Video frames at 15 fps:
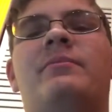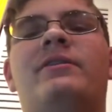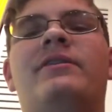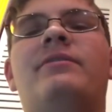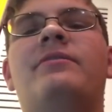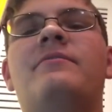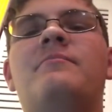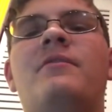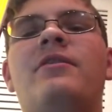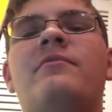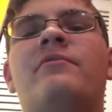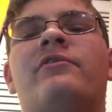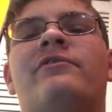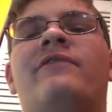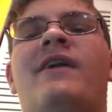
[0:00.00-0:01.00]
But the mother
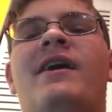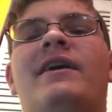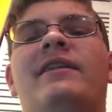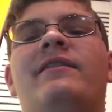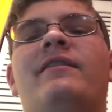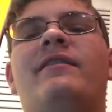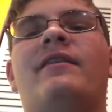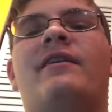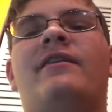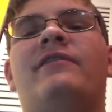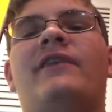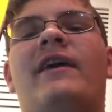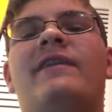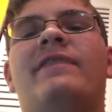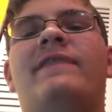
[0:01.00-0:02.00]
was fine, because
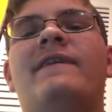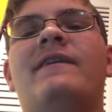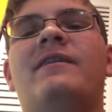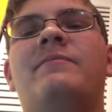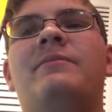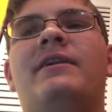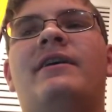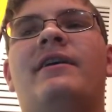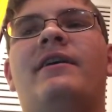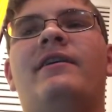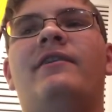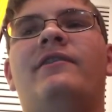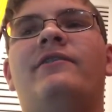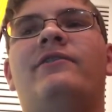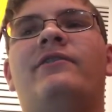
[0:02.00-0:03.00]
I think
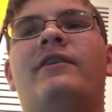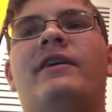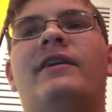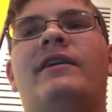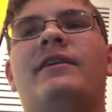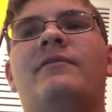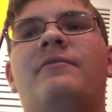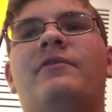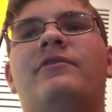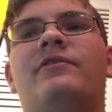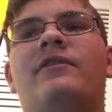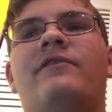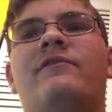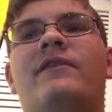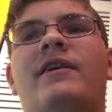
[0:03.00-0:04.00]
because, like, it was a
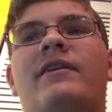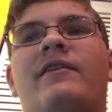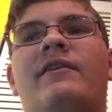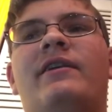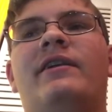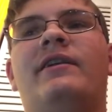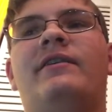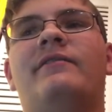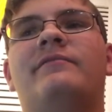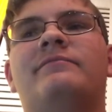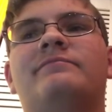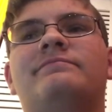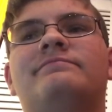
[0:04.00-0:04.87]
movie